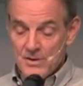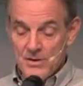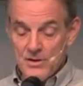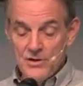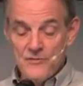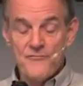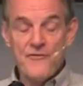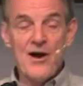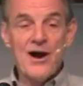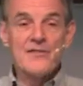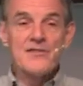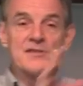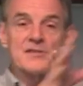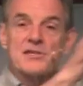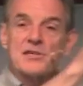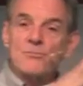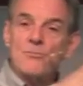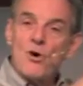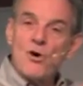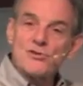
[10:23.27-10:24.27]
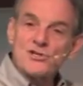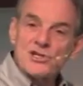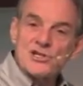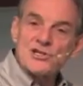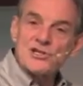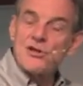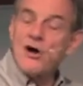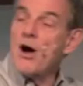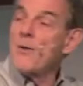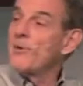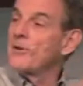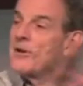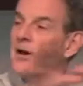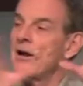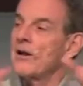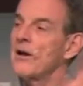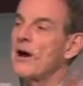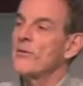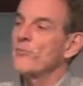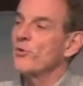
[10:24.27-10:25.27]
You find this in Moses' law, but
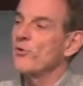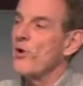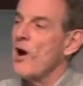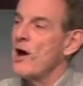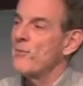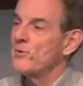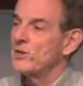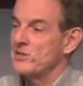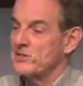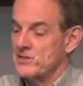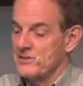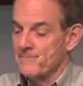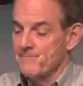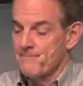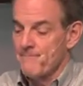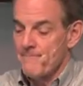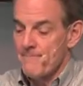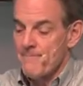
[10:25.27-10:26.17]
not Hammurabi's.